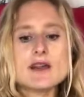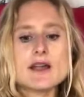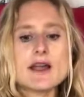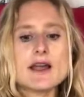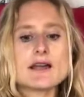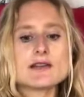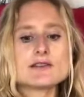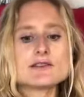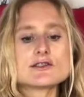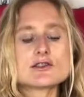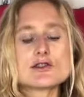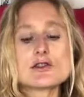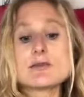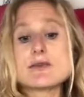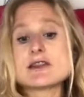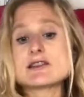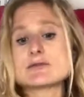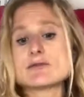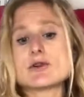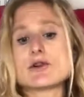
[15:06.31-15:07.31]
And so the
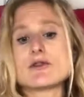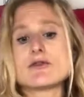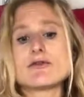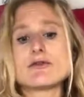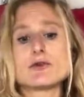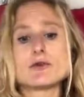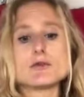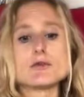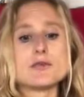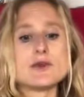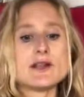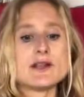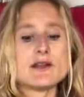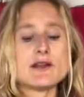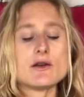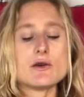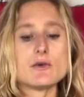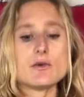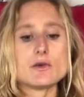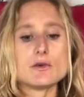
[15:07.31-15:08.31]
mesomorph would be
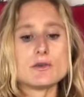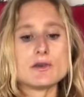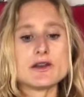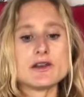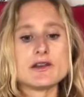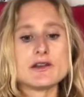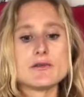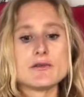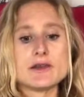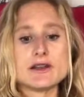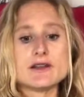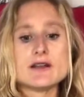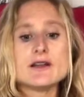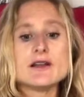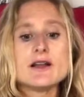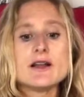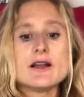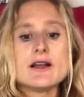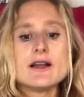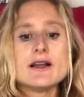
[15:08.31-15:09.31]
in the middle.
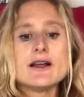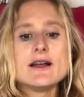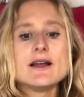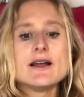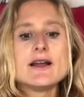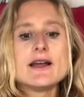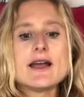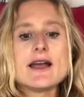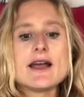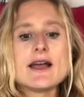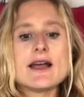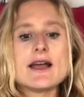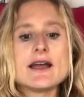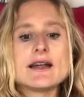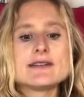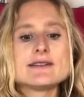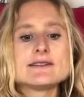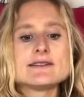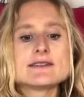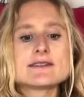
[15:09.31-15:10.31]

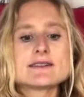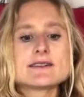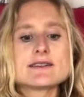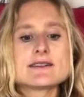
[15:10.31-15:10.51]
And